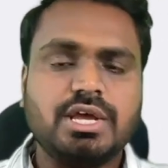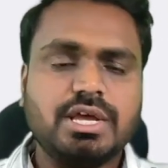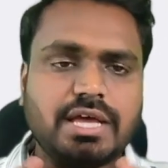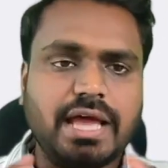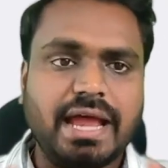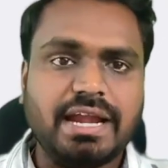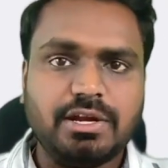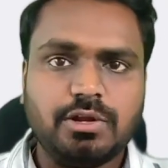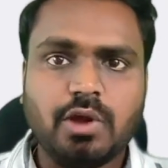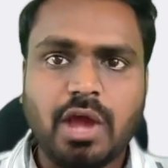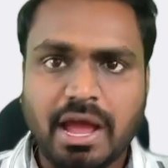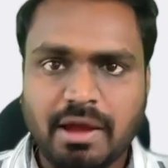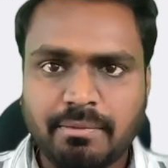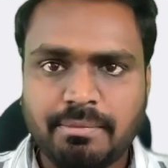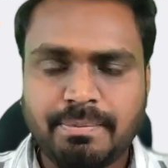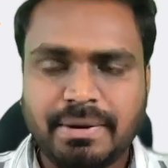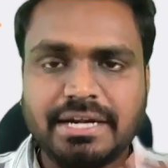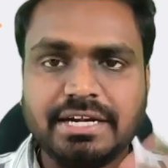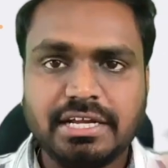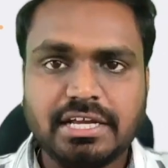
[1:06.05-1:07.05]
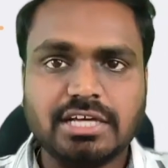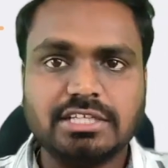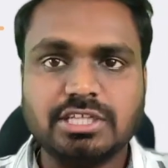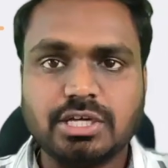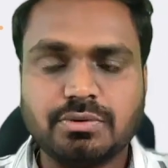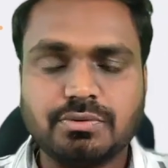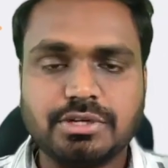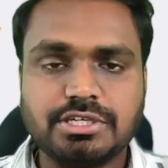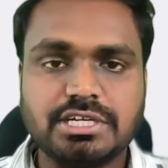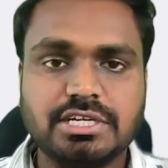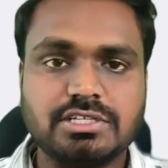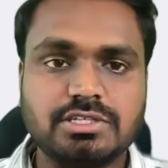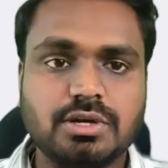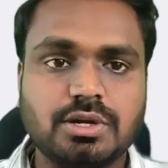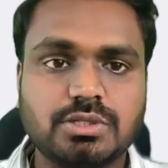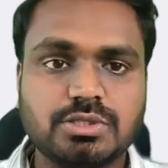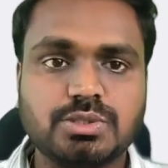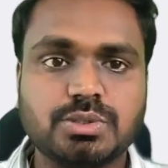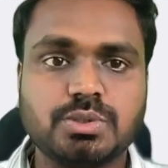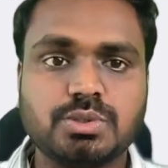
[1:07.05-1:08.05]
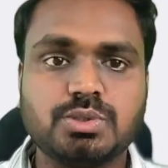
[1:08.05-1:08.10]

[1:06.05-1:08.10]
And you have plenty other questions also.